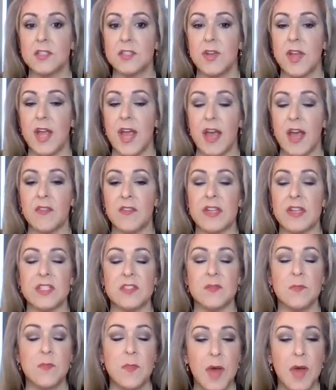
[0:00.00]
to have
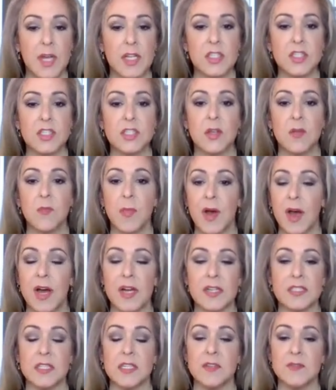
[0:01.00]
as much
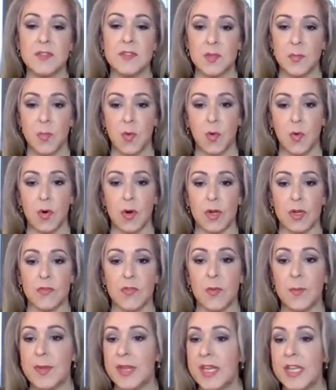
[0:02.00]
positive support
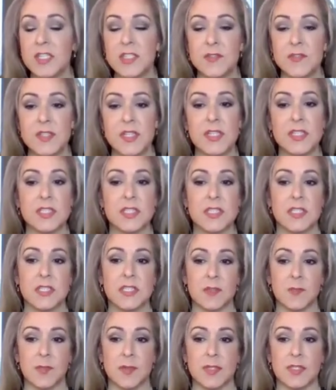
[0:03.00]
from each of these
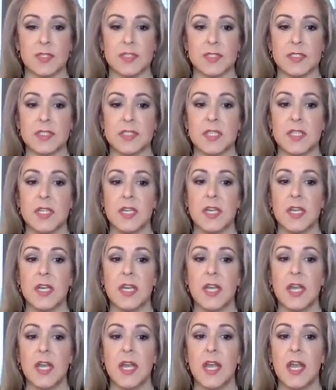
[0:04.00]
disciplines.
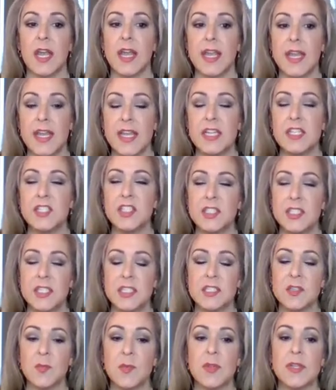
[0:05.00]
Each
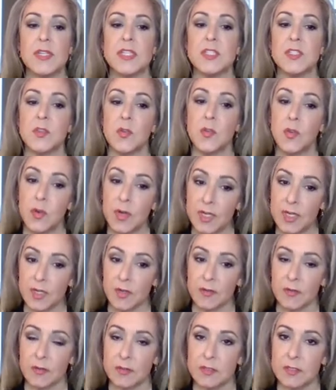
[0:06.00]
discipline is
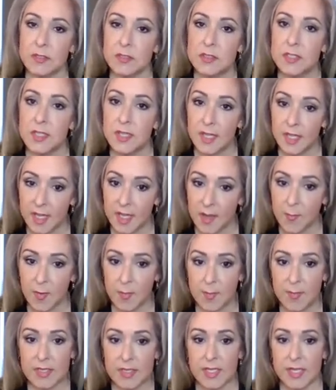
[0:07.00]
critical to the
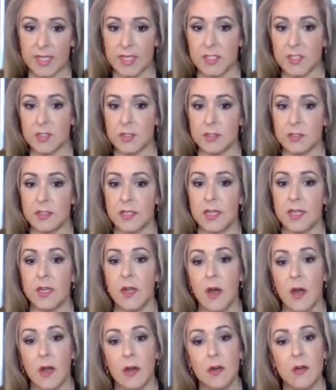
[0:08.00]
implementation
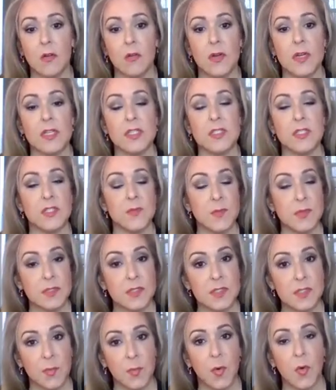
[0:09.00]
and ongoing su-
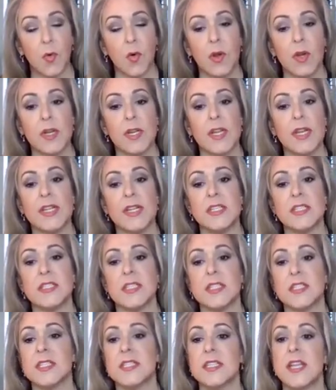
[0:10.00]
support and
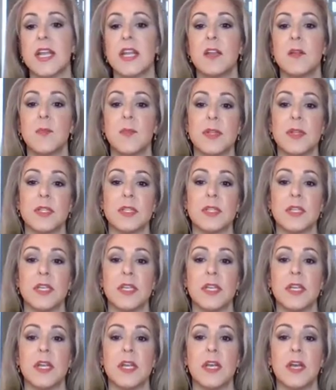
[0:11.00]

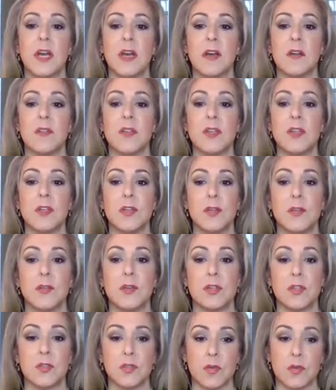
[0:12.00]
sustainability of the new
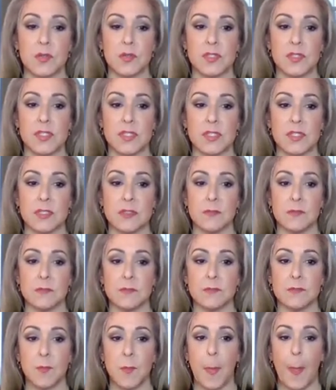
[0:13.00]
control system.